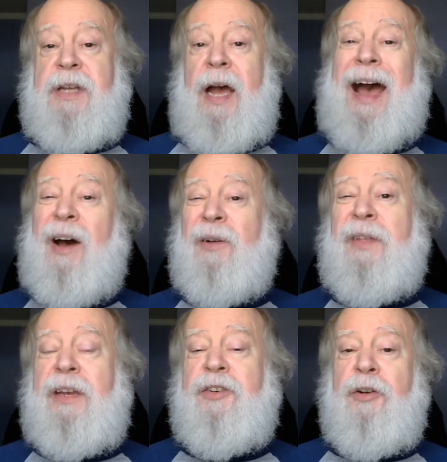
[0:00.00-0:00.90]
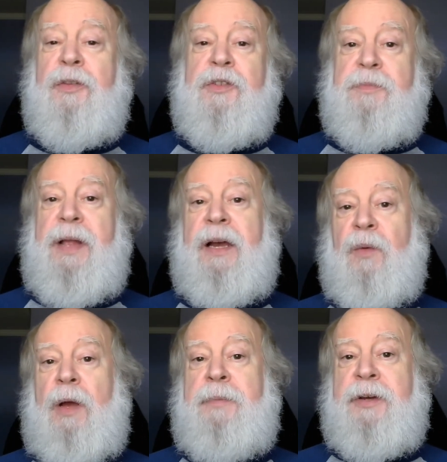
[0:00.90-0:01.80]
Now, how they turn those black
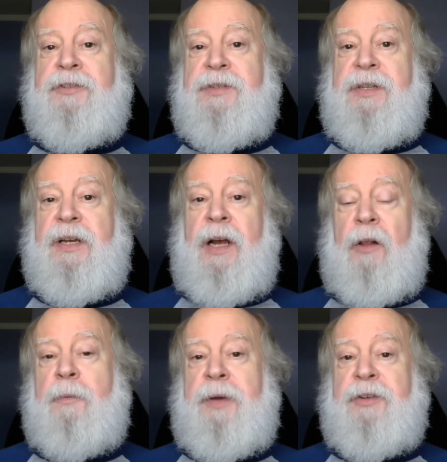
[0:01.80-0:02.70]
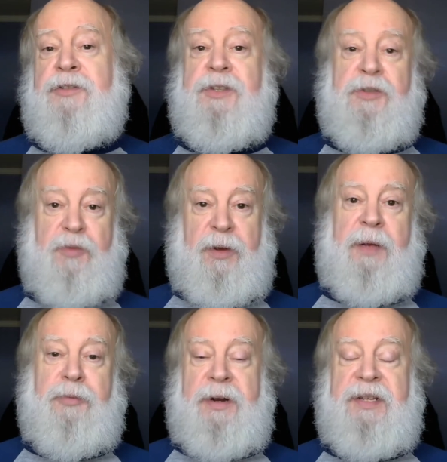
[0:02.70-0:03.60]
and white pictures into color pictures is
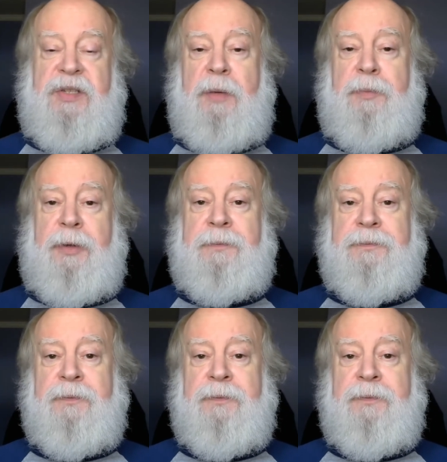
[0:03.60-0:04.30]
really pretty simple.